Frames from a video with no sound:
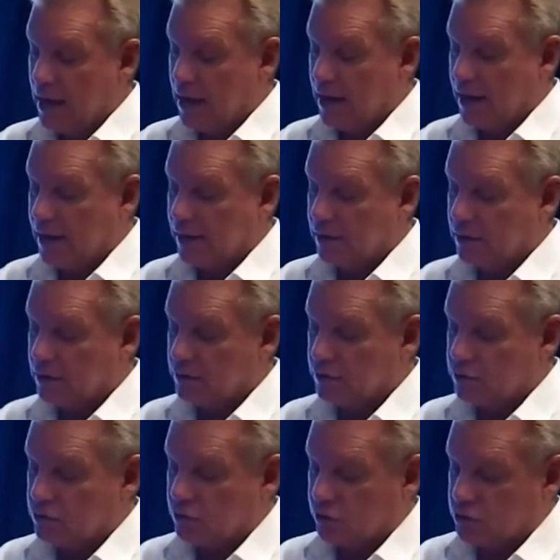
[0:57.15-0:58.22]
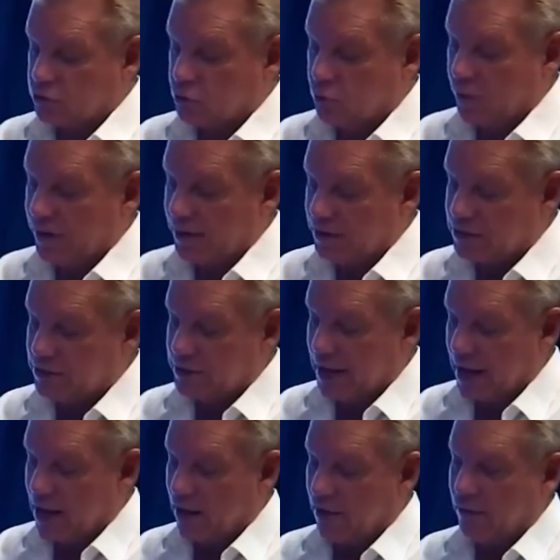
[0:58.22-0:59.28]
to squeeze
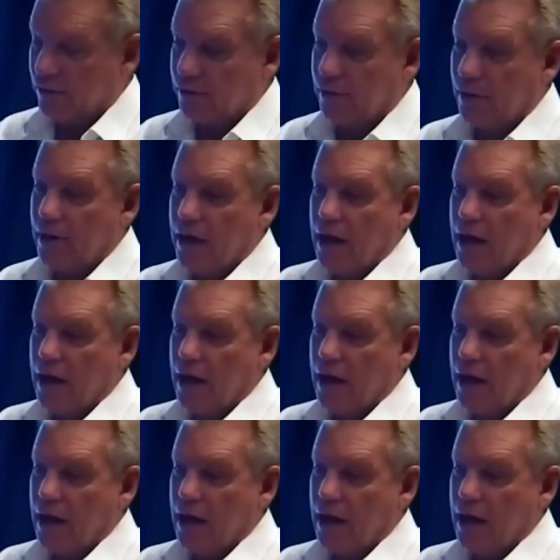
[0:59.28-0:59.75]
down